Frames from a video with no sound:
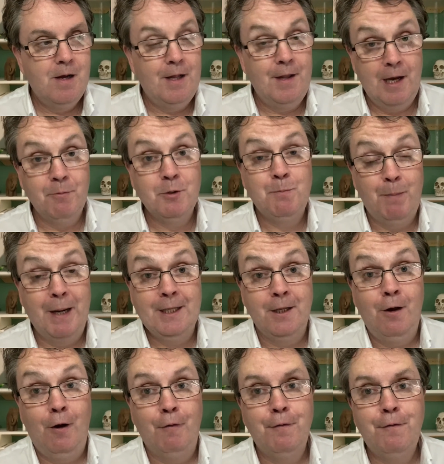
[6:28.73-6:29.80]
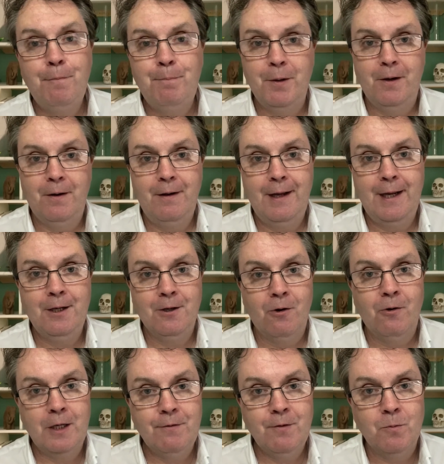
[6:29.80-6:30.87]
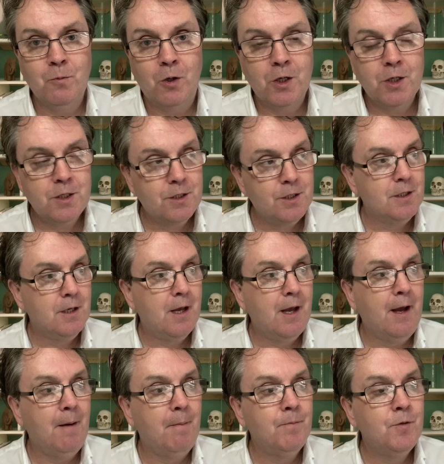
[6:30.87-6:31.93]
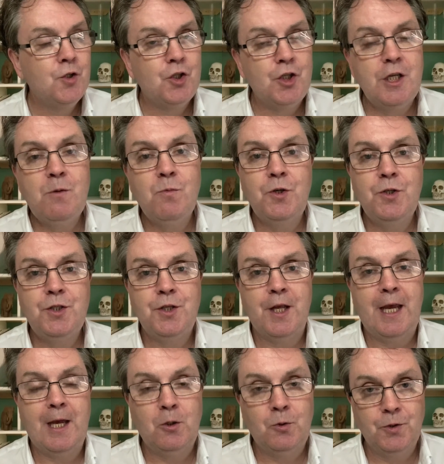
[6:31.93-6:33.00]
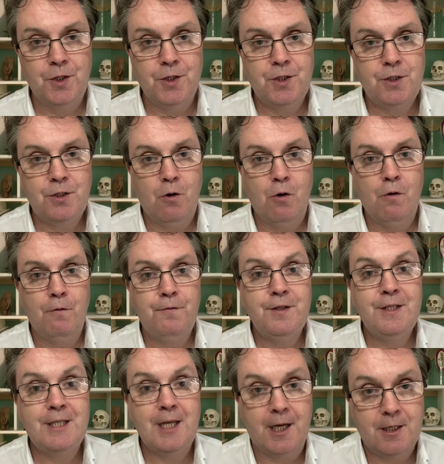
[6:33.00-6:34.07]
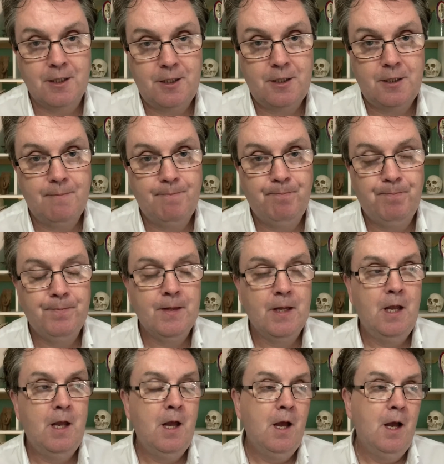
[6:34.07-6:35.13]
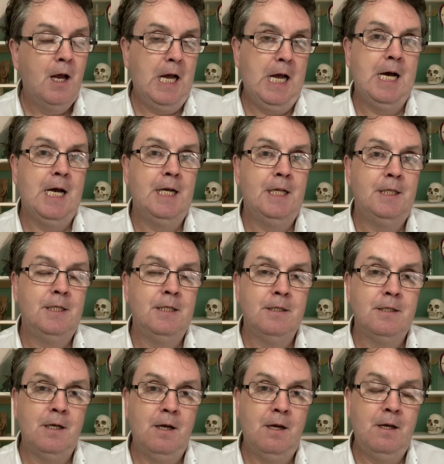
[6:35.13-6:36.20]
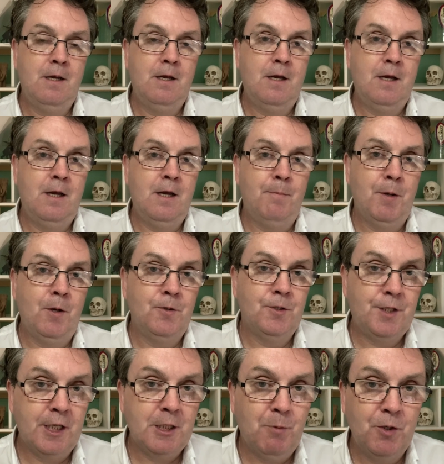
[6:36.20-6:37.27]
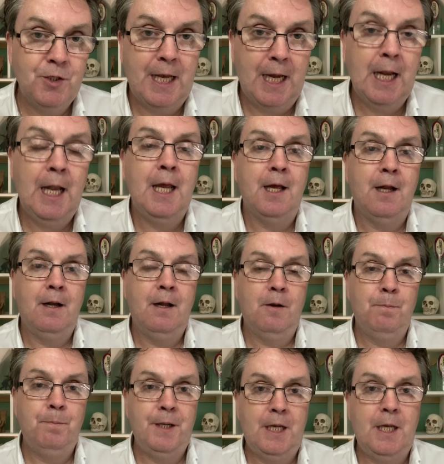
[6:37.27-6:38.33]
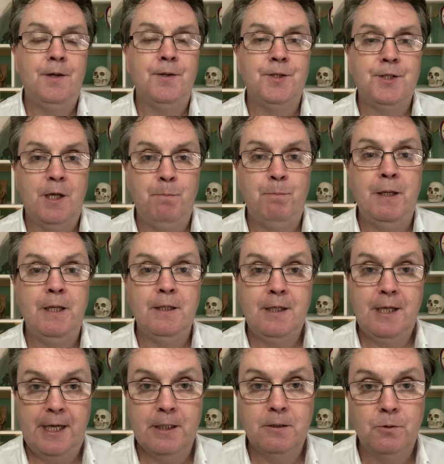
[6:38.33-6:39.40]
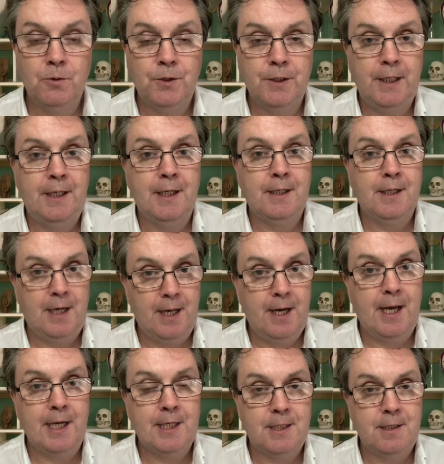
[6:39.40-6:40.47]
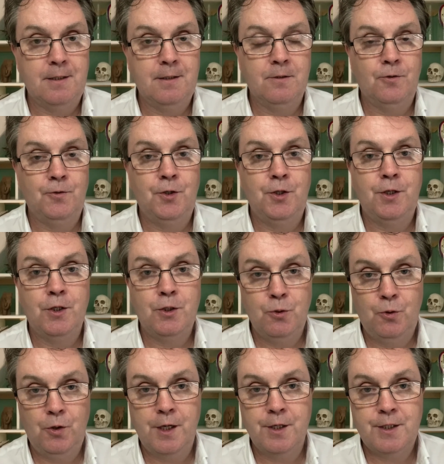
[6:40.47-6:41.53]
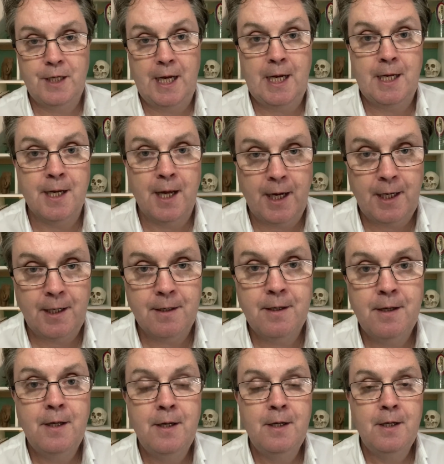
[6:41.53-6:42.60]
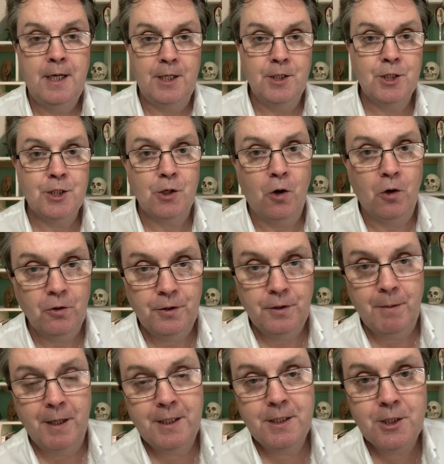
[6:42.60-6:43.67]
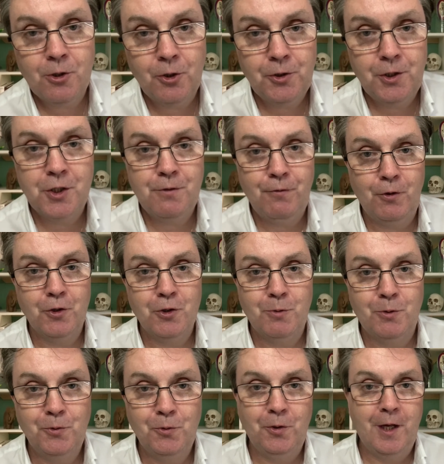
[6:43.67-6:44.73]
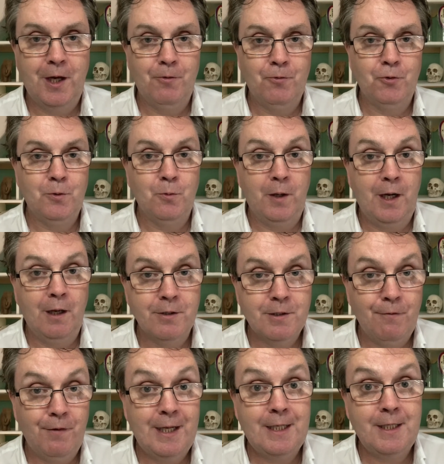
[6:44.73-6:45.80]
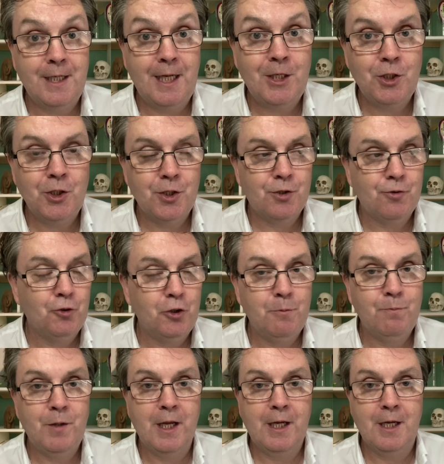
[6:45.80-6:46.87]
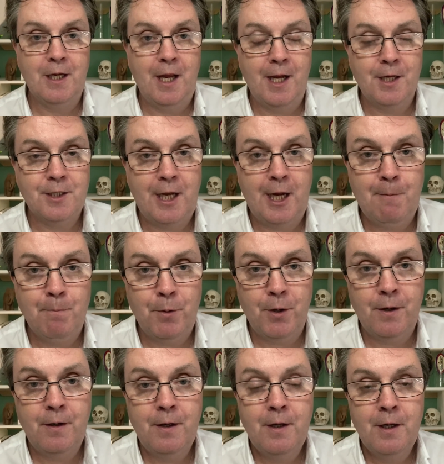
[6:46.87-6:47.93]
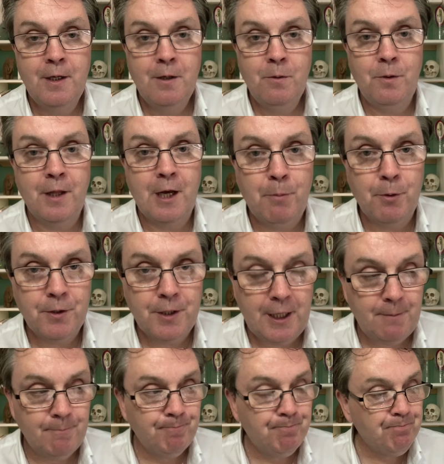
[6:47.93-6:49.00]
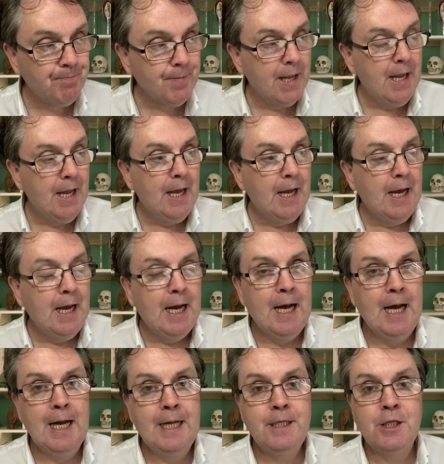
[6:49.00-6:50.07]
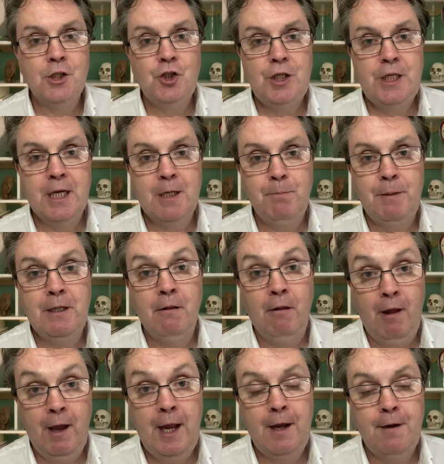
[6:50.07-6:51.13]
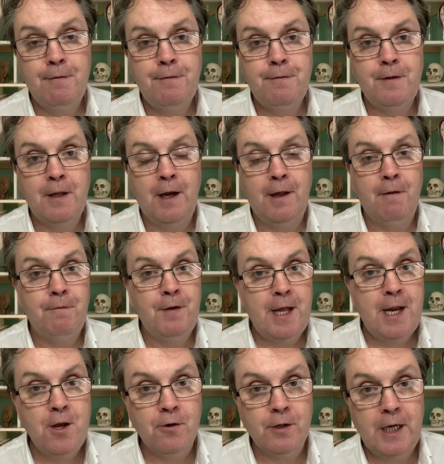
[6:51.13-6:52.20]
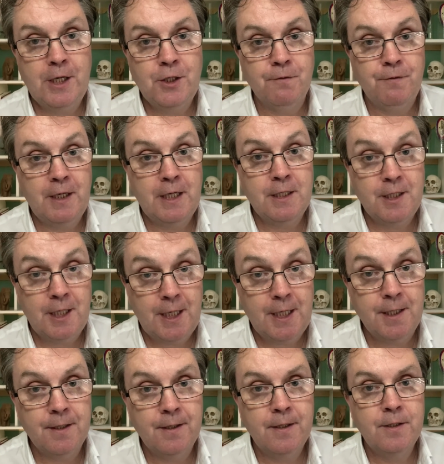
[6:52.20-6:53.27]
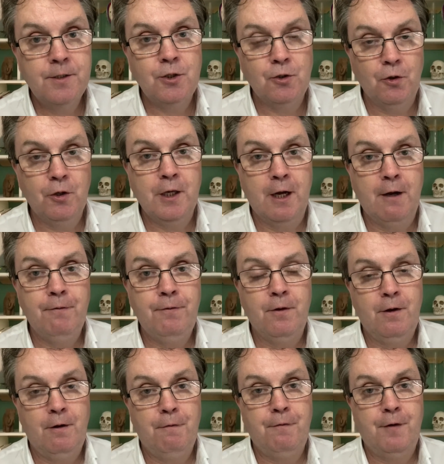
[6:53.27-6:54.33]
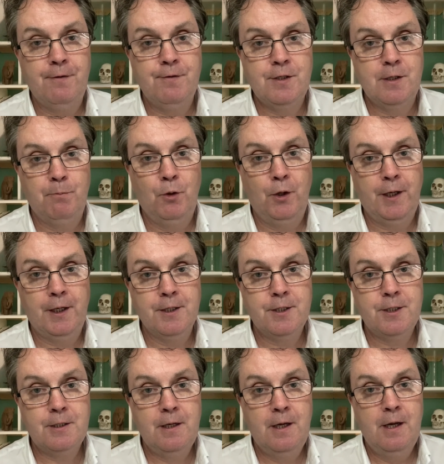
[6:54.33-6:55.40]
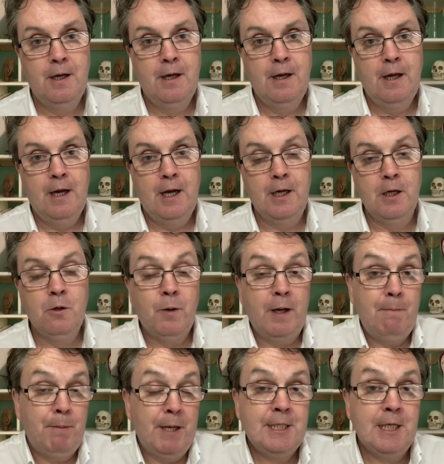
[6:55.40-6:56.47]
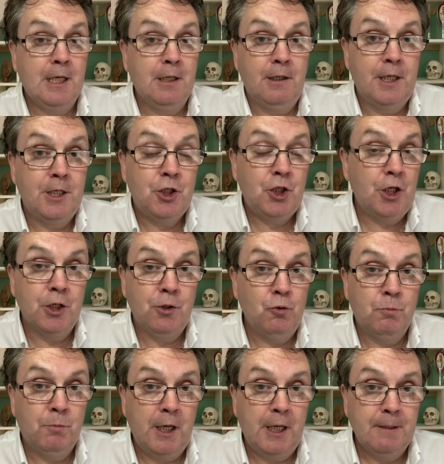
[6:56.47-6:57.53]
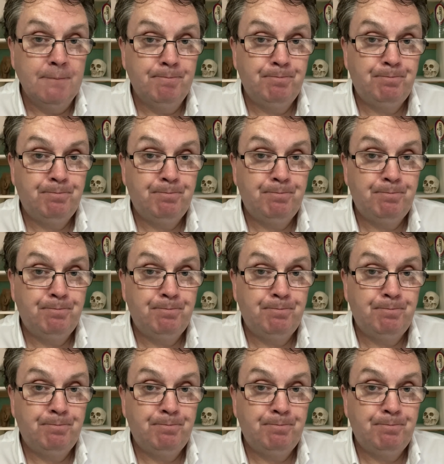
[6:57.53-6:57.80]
And that was bad enough, but it got even worse. She was the eldest of 6. And about 6 months earlier, her parents had been killed in a car accident on the notorious A9 in Scotland. My Scottish viewers will know that road well. It's a very dangerous road that connects Edinburgh with Aberdeen. And she had been left at the very young age of 18 to look after her 5 siblings. And quite basically, she had no money.